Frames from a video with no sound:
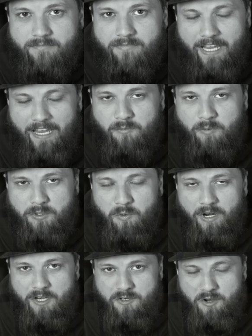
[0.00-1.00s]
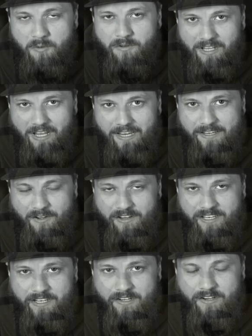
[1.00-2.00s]
Guess which one I don't like
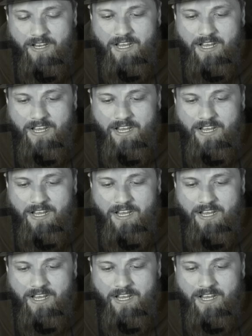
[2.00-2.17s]
on here?